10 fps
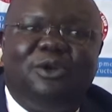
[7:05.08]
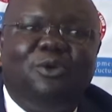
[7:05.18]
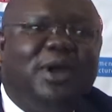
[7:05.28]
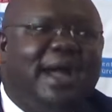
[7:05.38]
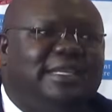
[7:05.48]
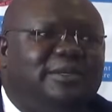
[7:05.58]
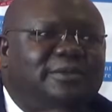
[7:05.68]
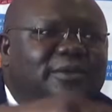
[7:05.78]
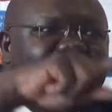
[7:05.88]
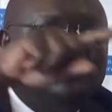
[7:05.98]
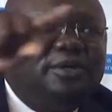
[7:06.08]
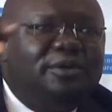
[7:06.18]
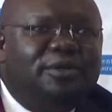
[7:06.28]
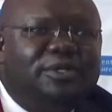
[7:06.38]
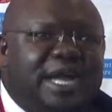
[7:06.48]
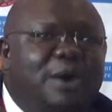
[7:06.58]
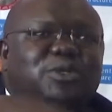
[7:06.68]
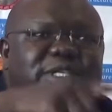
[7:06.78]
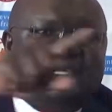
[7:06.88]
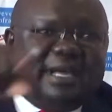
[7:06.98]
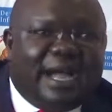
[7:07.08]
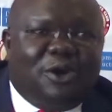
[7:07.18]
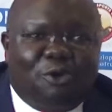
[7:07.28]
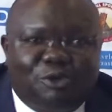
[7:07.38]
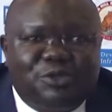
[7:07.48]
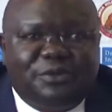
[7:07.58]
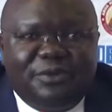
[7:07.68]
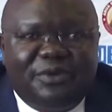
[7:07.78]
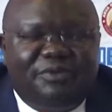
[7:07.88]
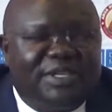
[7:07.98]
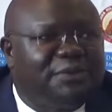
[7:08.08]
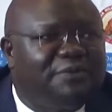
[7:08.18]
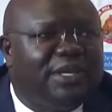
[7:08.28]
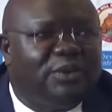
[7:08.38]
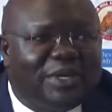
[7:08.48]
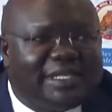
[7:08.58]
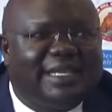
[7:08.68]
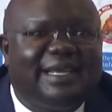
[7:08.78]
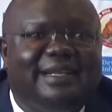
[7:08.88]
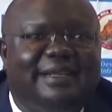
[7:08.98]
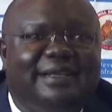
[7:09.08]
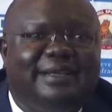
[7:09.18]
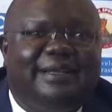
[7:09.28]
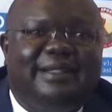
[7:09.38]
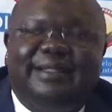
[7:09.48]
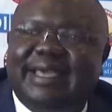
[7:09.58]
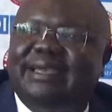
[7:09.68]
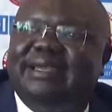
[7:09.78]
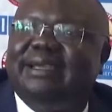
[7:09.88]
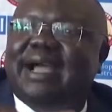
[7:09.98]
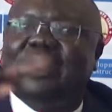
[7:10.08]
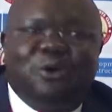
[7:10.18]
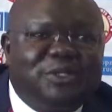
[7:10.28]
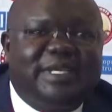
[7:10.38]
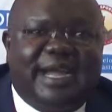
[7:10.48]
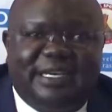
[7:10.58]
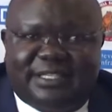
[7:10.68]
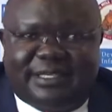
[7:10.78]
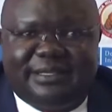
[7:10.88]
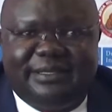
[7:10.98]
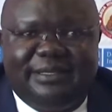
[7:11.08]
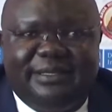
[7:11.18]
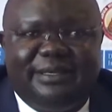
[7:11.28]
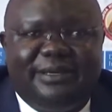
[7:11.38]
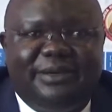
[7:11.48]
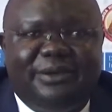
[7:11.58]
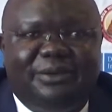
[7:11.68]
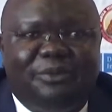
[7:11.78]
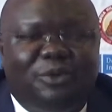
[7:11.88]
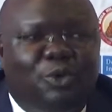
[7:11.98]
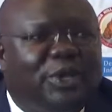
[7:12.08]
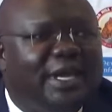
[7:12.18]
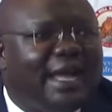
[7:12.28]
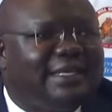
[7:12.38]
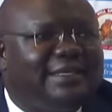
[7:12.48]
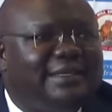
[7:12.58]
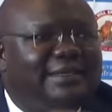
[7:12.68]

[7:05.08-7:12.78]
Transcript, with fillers: look at scouting across, first of all in West Nile, then across the country, looking at